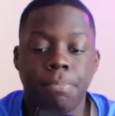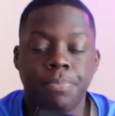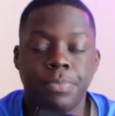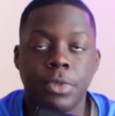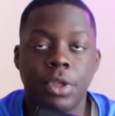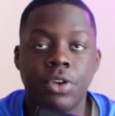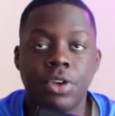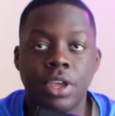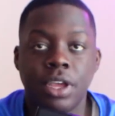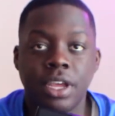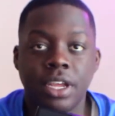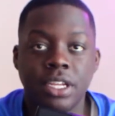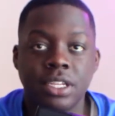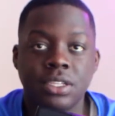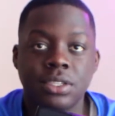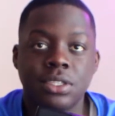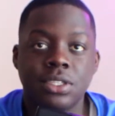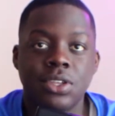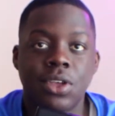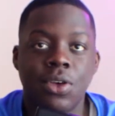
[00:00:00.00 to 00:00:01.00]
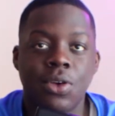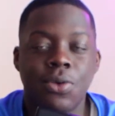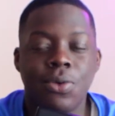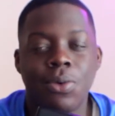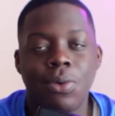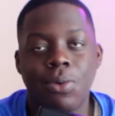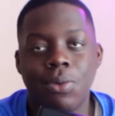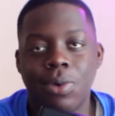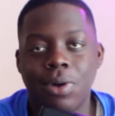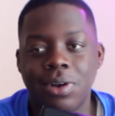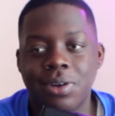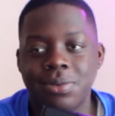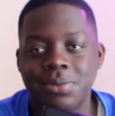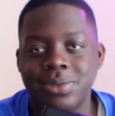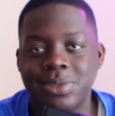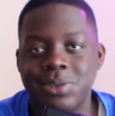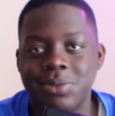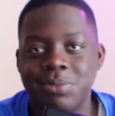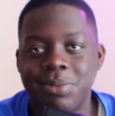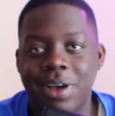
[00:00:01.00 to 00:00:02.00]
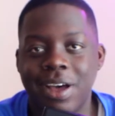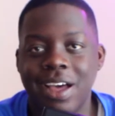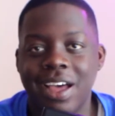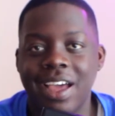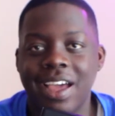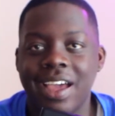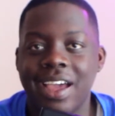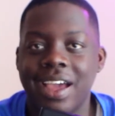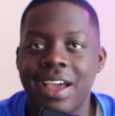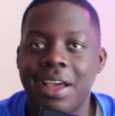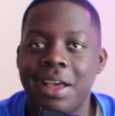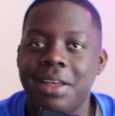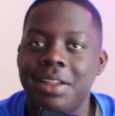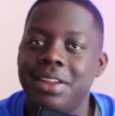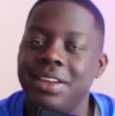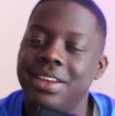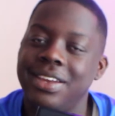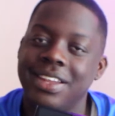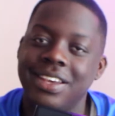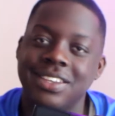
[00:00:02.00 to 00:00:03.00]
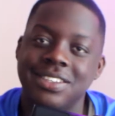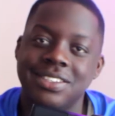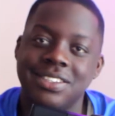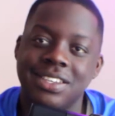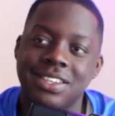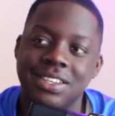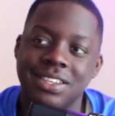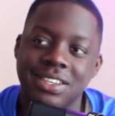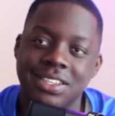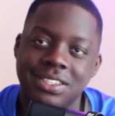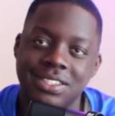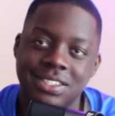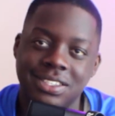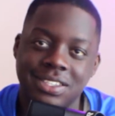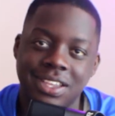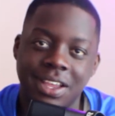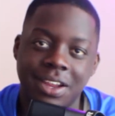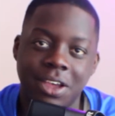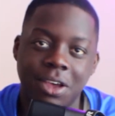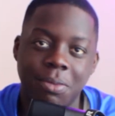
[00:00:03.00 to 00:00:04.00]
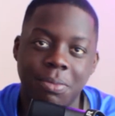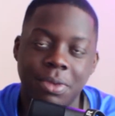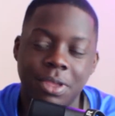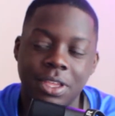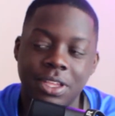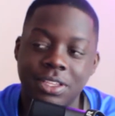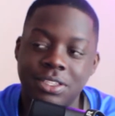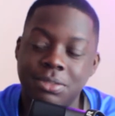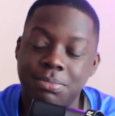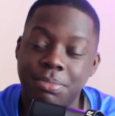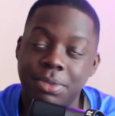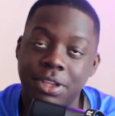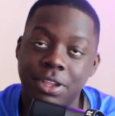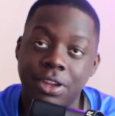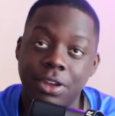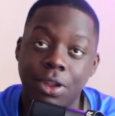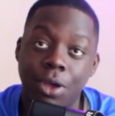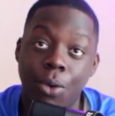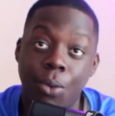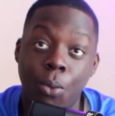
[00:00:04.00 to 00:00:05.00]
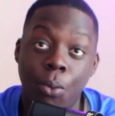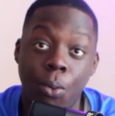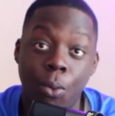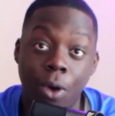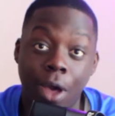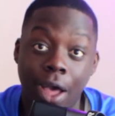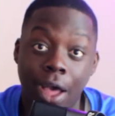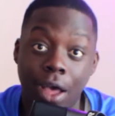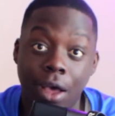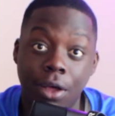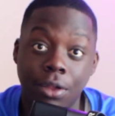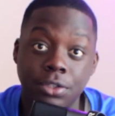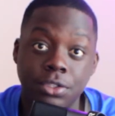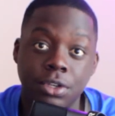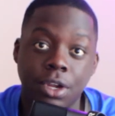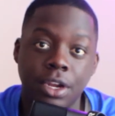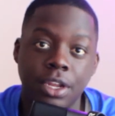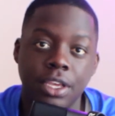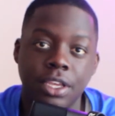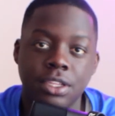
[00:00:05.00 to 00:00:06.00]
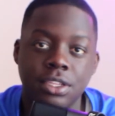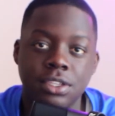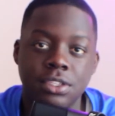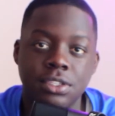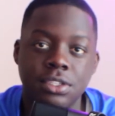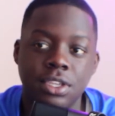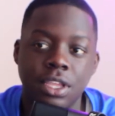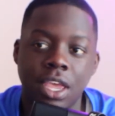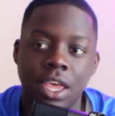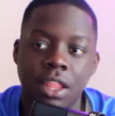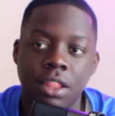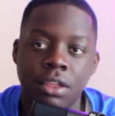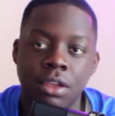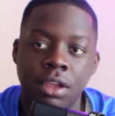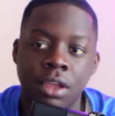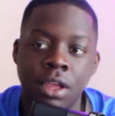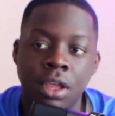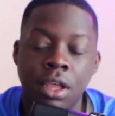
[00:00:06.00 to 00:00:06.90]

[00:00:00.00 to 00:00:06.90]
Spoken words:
Okay, so welcome to my desk setup. It's been a while trying to get this together.